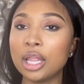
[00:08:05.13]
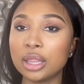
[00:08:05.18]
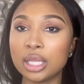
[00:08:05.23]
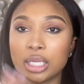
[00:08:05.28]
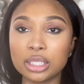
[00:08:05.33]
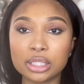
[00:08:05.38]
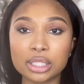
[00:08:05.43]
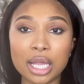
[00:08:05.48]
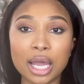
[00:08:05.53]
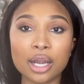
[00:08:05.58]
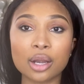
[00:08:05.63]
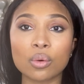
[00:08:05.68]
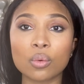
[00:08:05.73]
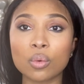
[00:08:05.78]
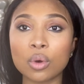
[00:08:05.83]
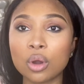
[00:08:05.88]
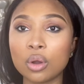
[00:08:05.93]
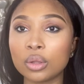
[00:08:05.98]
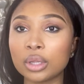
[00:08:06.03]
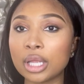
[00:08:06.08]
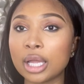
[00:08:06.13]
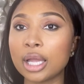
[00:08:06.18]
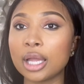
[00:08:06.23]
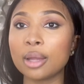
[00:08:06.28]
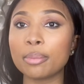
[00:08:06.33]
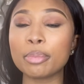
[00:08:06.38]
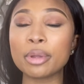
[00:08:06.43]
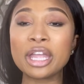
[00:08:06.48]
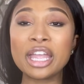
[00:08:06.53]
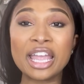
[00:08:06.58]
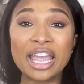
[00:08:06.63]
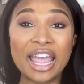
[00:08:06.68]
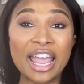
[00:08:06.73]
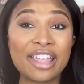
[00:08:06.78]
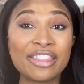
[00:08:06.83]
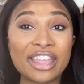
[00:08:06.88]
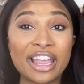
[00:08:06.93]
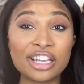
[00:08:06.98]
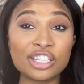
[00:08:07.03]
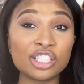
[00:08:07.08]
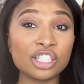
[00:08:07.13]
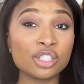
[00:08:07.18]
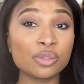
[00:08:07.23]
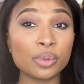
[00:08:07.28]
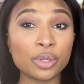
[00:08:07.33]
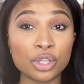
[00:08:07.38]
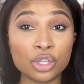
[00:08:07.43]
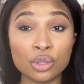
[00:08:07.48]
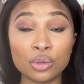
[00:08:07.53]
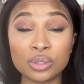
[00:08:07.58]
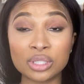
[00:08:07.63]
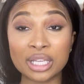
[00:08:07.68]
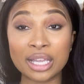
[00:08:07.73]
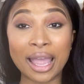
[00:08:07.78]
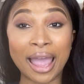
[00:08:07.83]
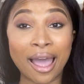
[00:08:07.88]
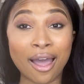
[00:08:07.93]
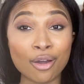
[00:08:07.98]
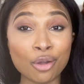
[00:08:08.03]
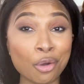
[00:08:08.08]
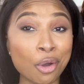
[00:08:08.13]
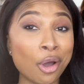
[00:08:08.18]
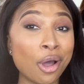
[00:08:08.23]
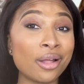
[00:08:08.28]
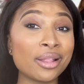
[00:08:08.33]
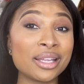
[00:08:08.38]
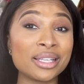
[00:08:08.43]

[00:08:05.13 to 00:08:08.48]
They just kind of roll up, and that's just with using alcohol,